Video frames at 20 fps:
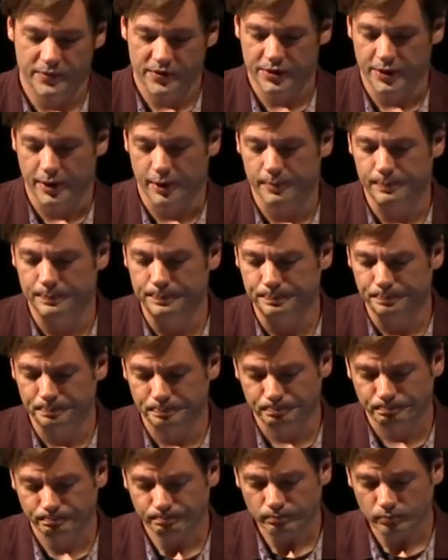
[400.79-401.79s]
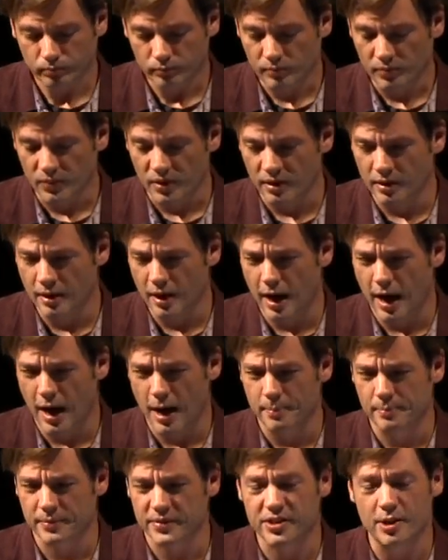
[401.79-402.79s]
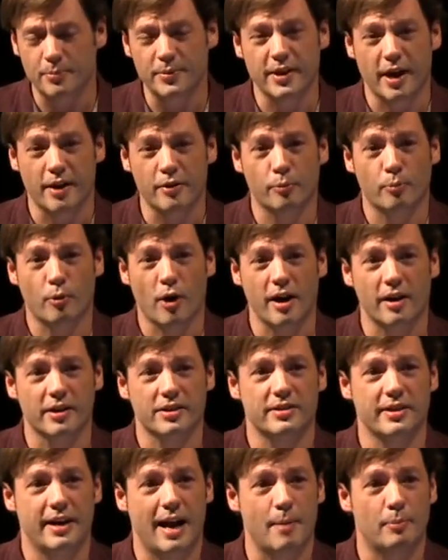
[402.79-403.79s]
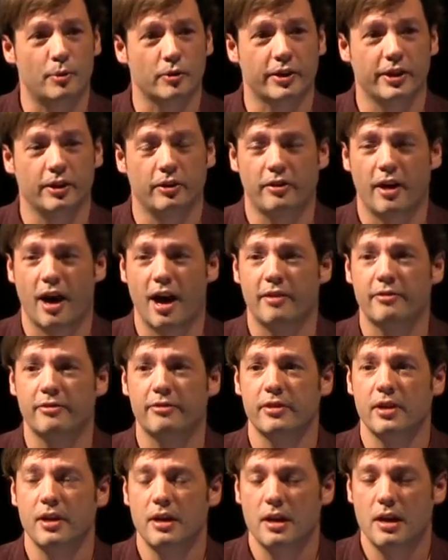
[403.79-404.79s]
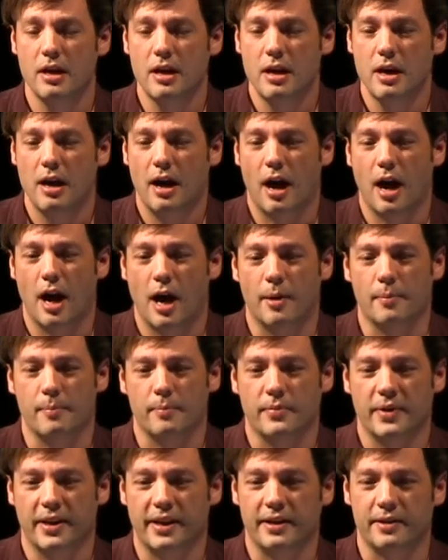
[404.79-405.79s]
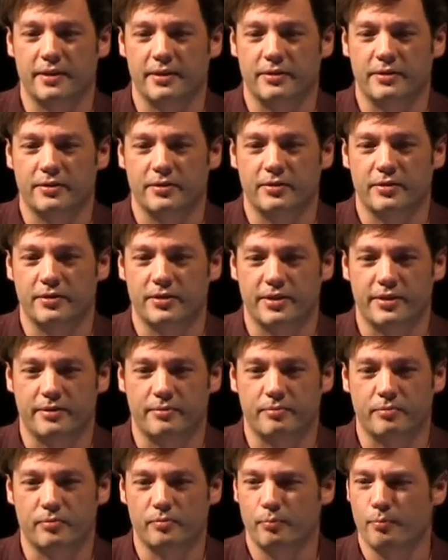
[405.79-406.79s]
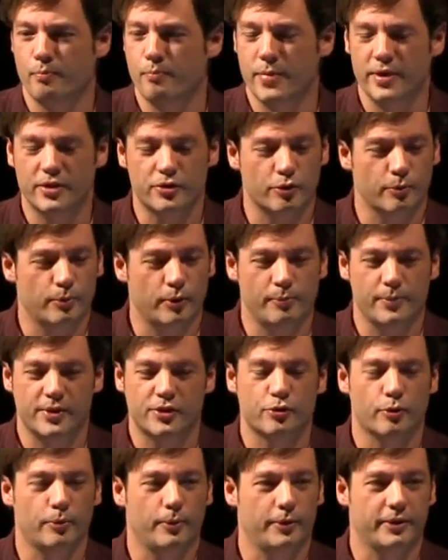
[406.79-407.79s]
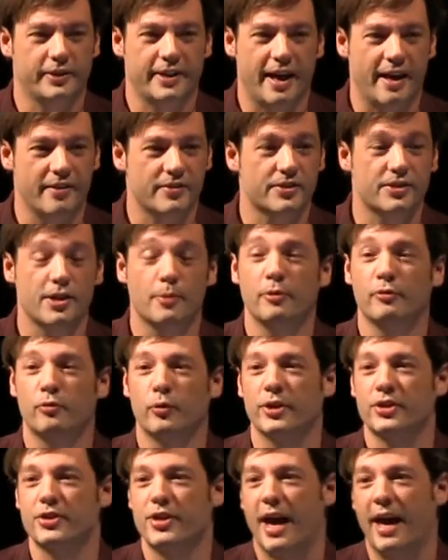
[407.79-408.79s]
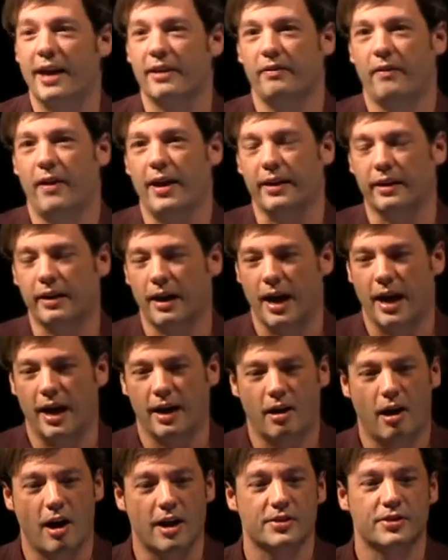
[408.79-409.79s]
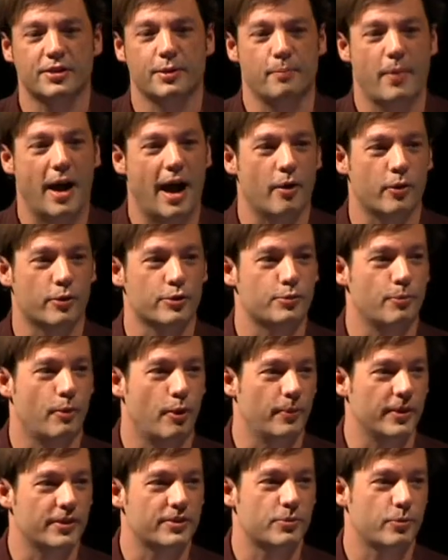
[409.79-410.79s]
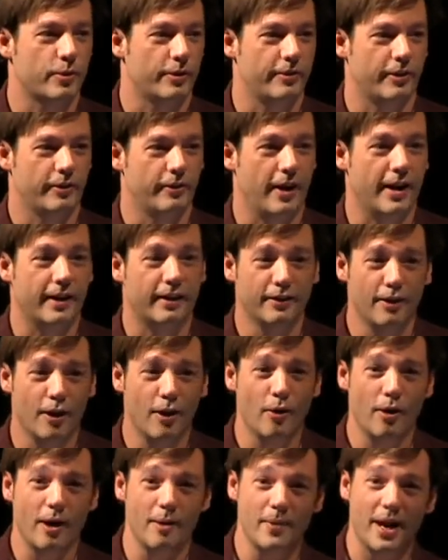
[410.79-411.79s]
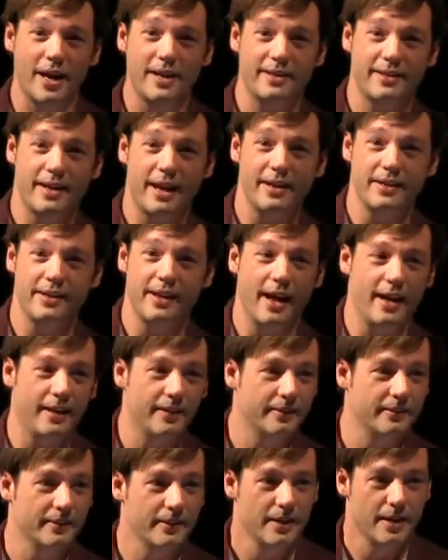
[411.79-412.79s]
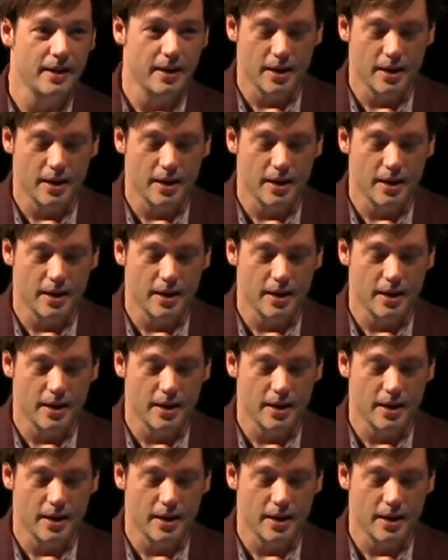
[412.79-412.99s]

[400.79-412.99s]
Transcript: So um, some of the other products that Apple killed off um, in miserable, miserable deaths, some of which had like uh, Austin Powers moments where they're like, no, I'm not dead yet.